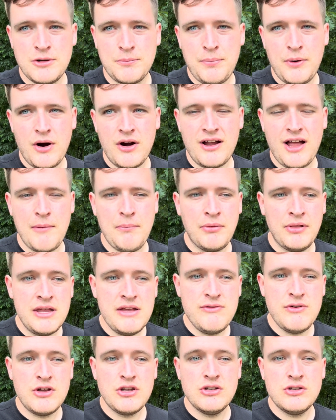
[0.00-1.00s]
bark, I believe
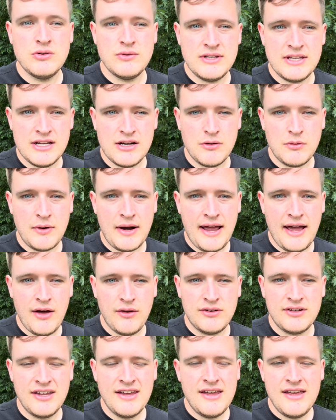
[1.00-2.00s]
you can do year round.